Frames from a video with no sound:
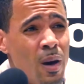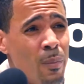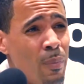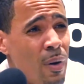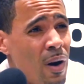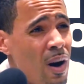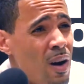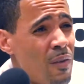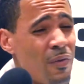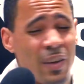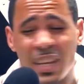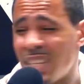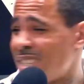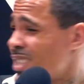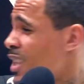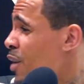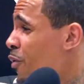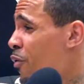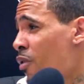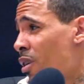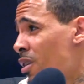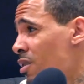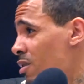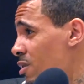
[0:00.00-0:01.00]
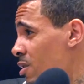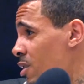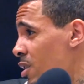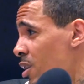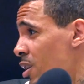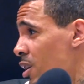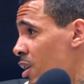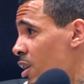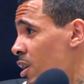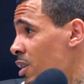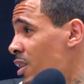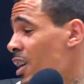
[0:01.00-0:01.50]
path is different.
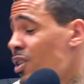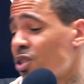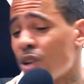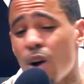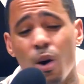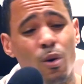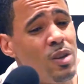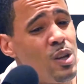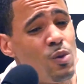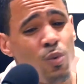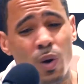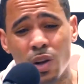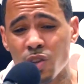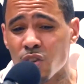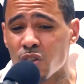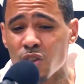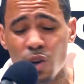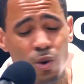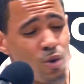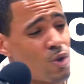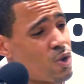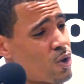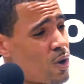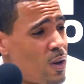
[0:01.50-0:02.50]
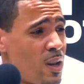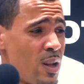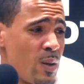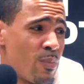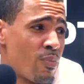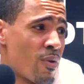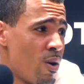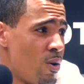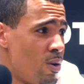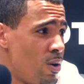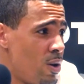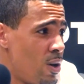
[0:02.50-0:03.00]
There's only one So Solid,
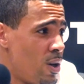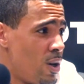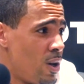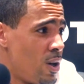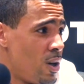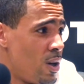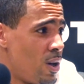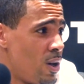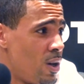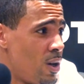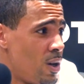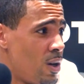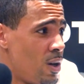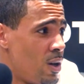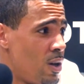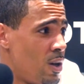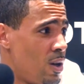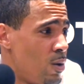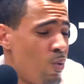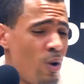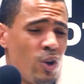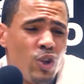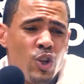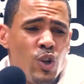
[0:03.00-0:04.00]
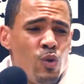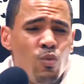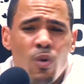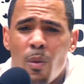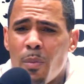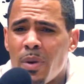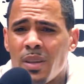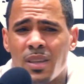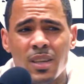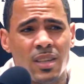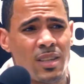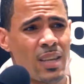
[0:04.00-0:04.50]
bro. What do you
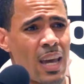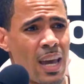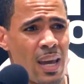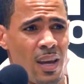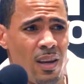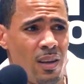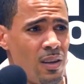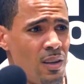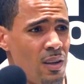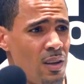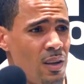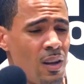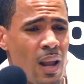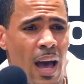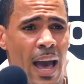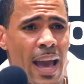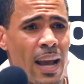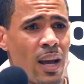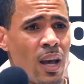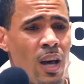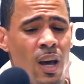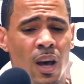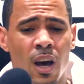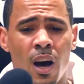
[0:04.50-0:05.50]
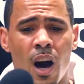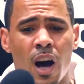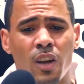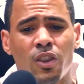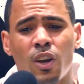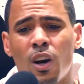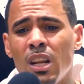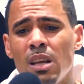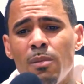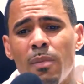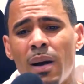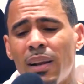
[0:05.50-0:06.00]
want me to say? Like,
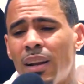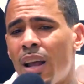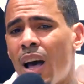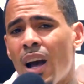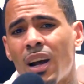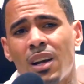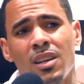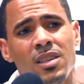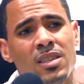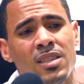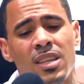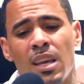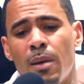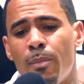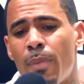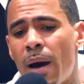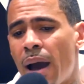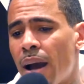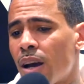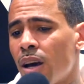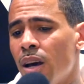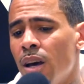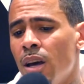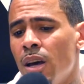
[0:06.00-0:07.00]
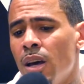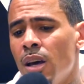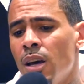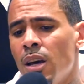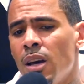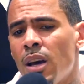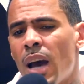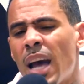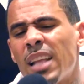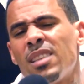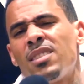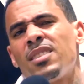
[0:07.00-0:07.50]
the only man that I can sit back
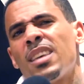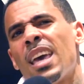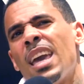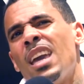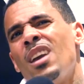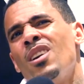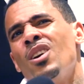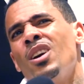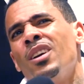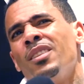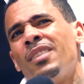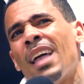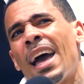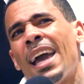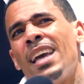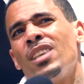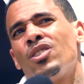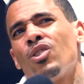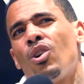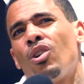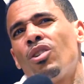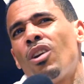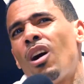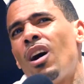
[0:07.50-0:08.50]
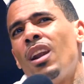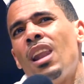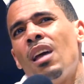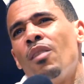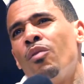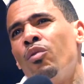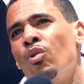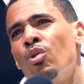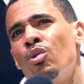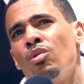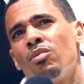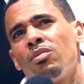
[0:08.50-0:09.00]
and say that is on our
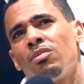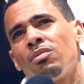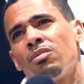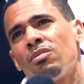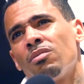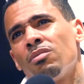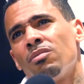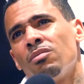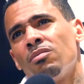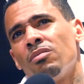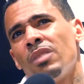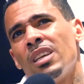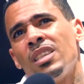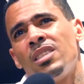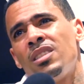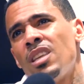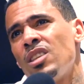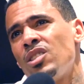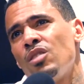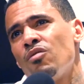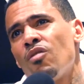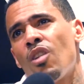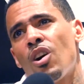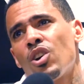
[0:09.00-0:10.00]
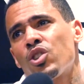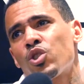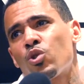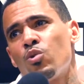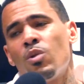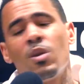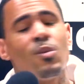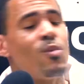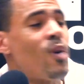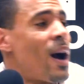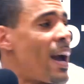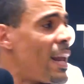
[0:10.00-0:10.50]
level is Dizzy
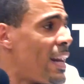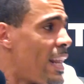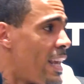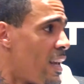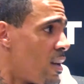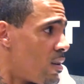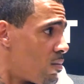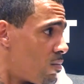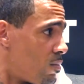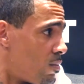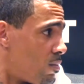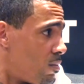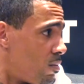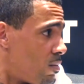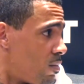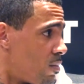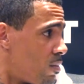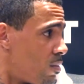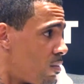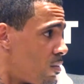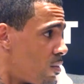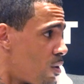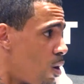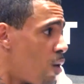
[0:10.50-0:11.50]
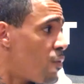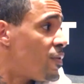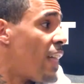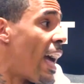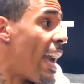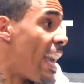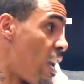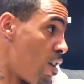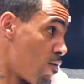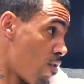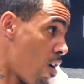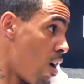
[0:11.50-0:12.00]
Rascal and Wiley. Of
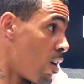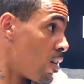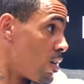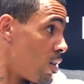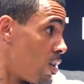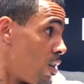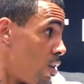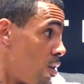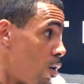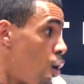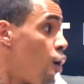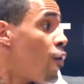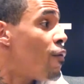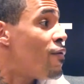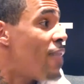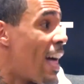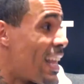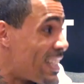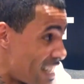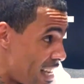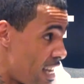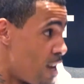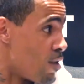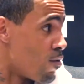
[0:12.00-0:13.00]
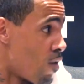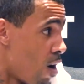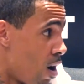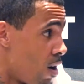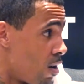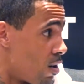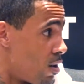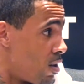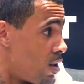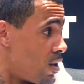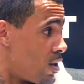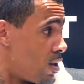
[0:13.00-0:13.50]
that era.
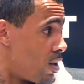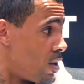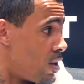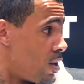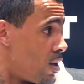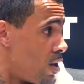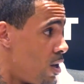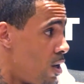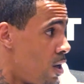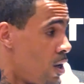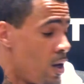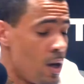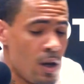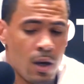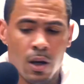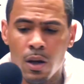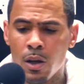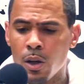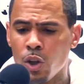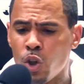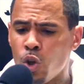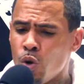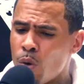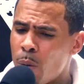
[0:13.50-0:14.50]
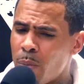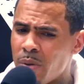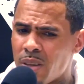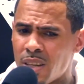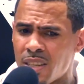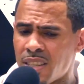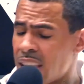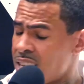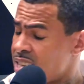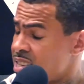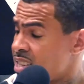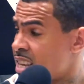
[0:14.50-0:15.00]
Do you want me to
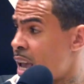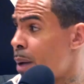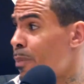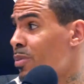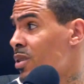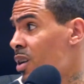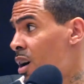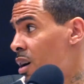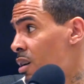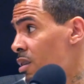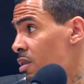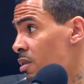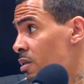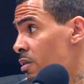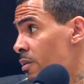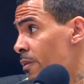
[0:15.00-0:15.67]
say Skepta?